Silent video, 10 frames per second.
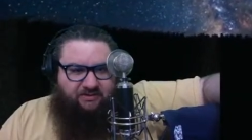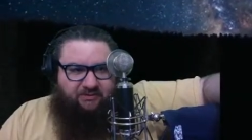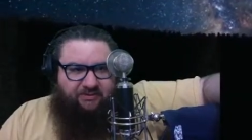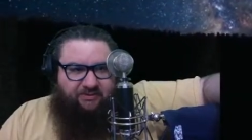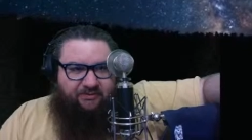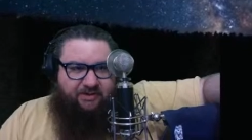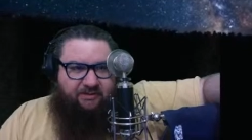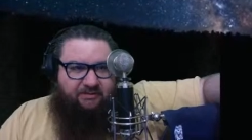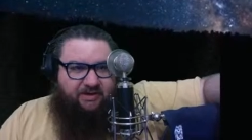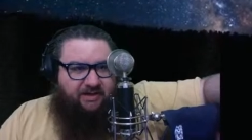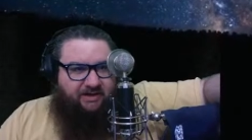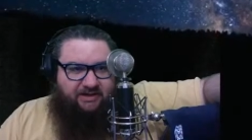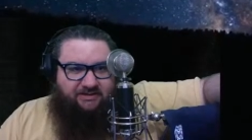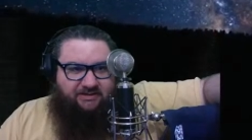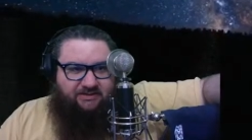number 3, but I
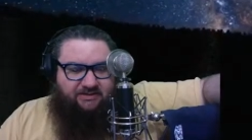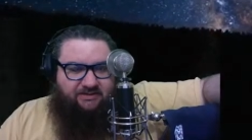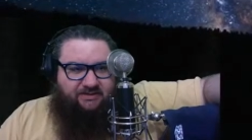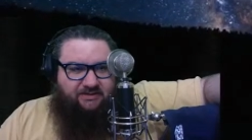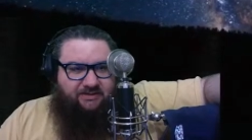guess it just,